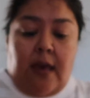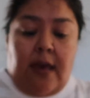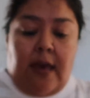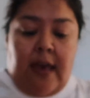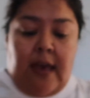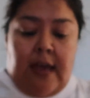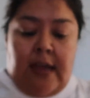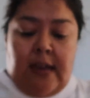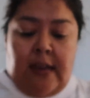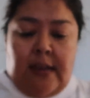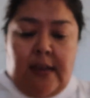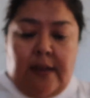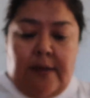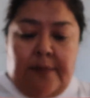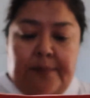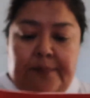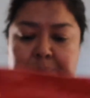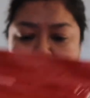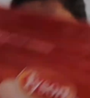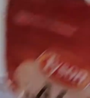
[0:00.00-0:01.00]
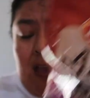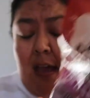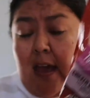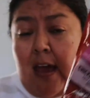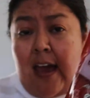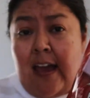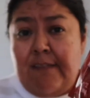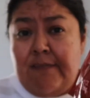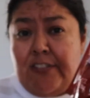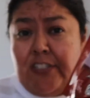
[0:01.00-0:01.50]
and
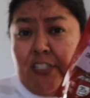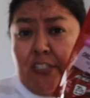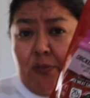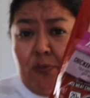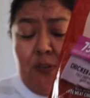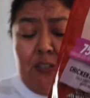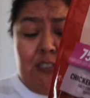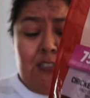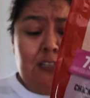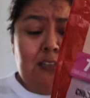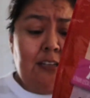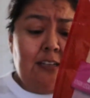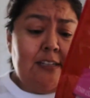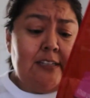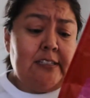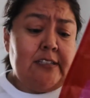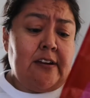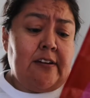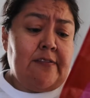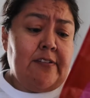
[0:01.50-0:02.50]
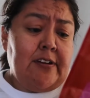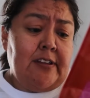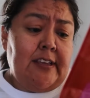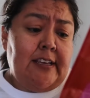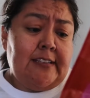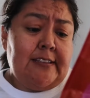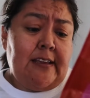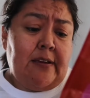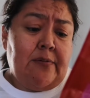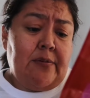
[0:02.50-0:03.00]
I've just recently discovered
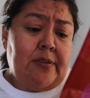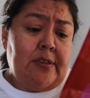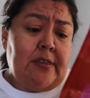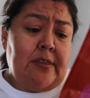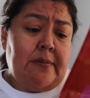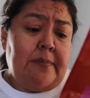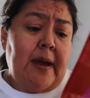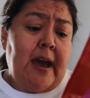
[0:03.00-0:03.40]
these like within the